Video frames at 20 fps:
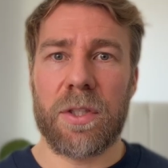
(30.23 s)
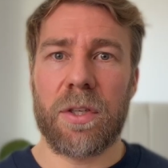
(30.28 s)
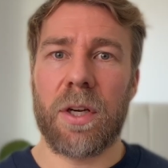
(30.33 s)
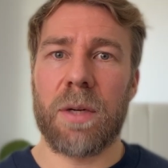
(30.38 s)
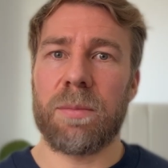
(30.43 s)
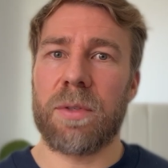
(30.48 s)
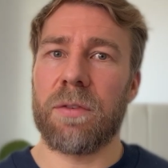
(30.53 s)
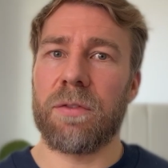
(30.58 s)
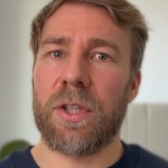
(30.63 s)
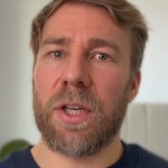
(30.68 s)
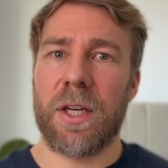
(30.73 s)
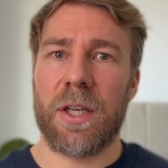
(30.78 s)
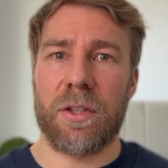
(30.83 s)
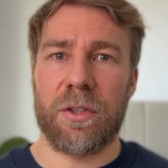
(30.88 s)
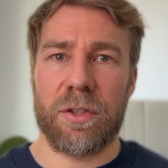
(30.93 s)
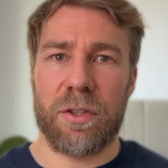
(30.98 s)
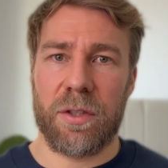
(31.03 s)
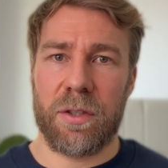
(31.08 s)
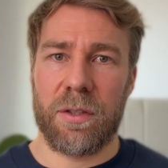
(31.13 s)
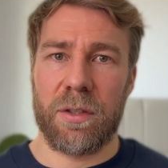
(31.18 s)
times have
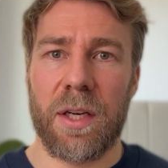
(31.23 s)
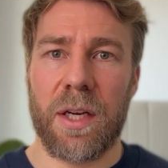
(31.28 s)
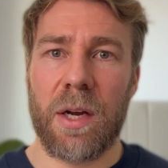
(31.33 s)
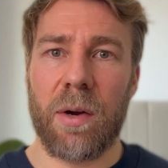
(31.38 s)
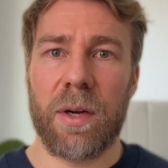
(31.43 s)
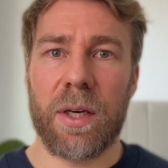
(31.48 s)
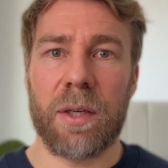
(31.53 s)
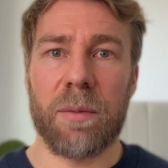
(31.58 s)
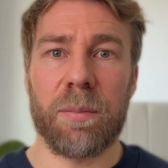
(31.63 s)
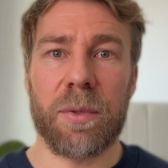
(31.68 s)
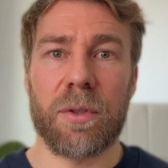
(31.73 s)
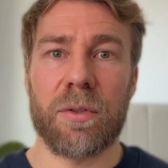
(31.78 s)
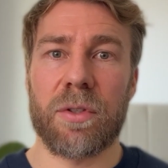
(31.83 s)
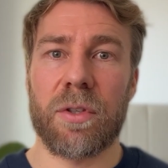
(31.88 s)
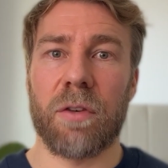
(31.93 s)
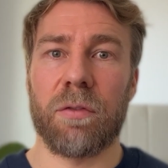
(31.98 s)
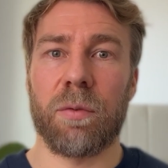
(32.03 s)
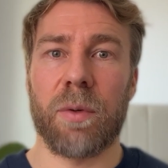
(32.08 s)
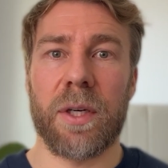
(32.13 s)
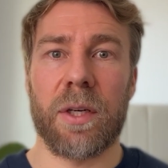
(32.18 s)
changed, and now I can build
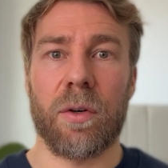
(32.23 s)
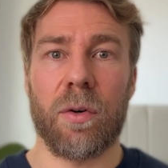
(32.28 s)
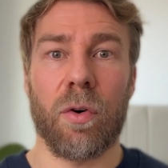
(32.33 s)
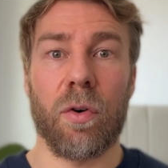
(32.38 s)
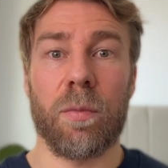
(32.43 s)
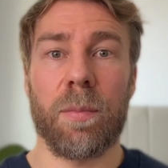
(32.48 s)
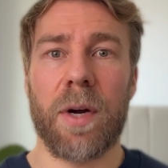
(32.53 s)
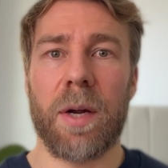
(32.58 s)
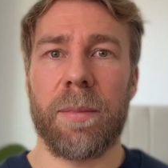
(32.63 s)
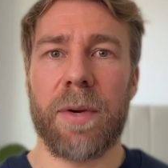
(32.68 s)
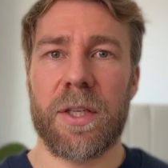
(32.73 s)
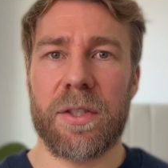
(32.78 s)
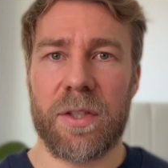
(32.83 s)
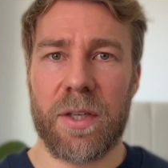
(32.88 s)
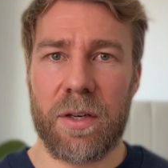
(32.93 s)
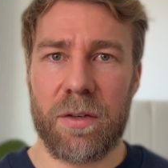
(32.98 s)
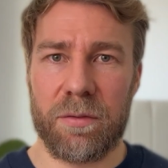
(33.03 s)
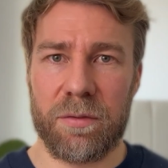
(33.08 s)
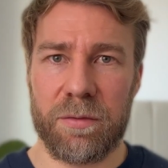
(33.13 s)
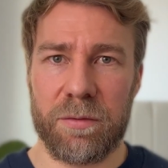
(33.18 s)
software all by
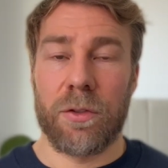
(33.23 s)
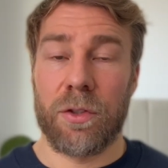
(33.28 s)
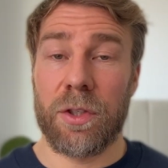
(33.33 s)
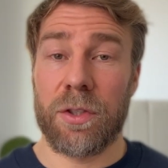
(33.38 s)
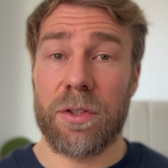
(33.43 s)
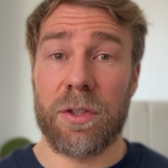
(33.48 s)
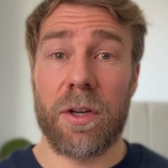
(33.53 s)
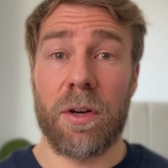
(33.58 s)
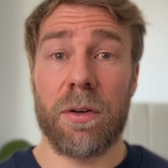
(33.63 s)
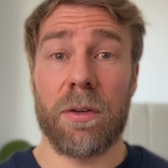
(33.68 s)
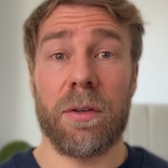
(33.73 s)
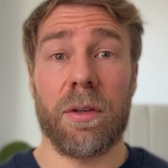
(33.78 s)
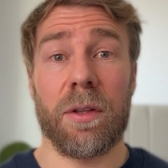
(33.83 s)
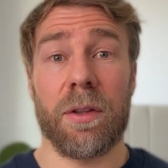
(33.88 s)
myself. Just note,